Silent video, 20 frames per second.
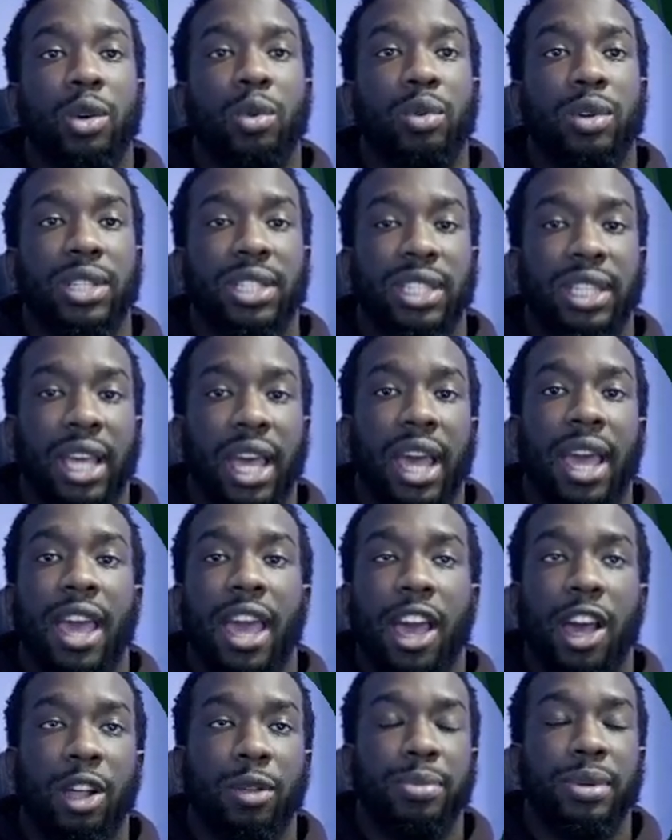get
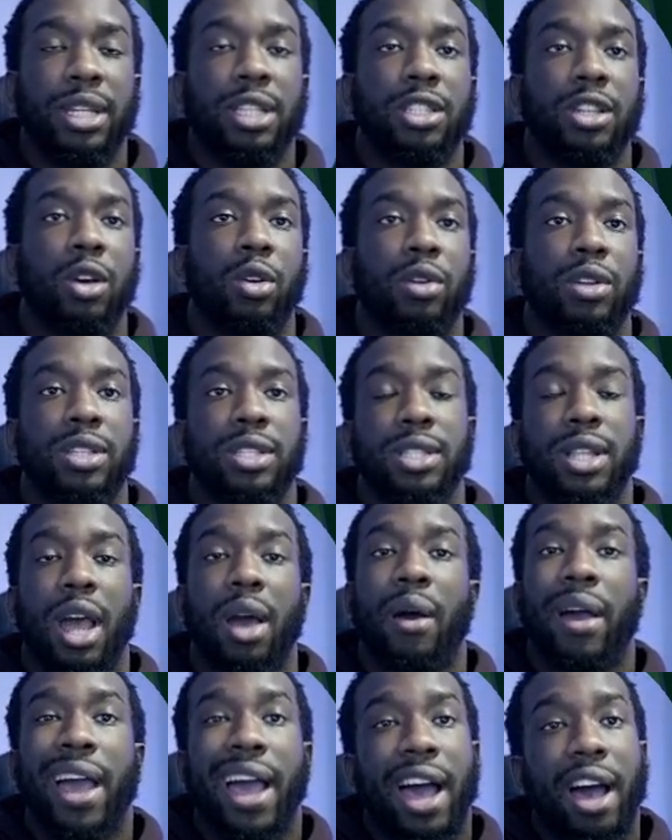LP tokens. Now,
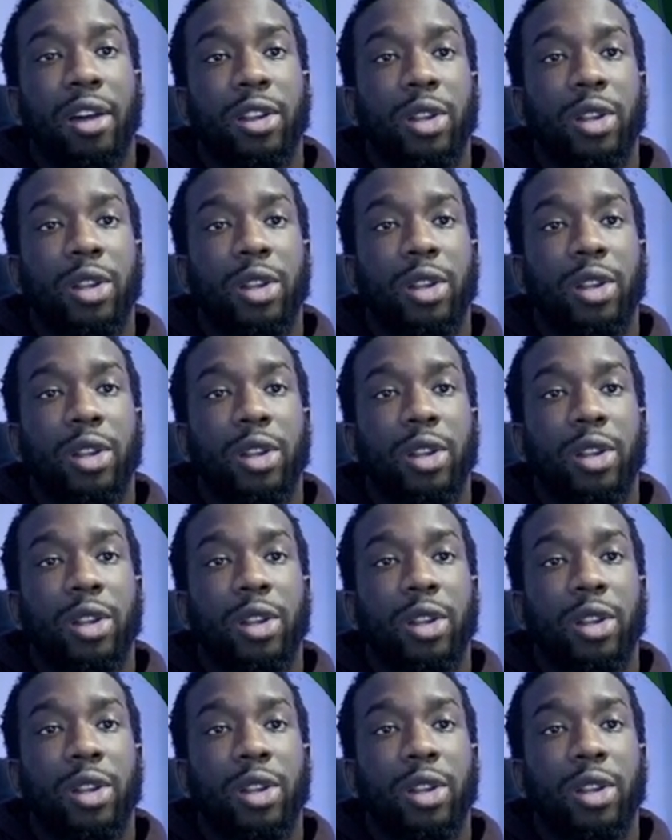how do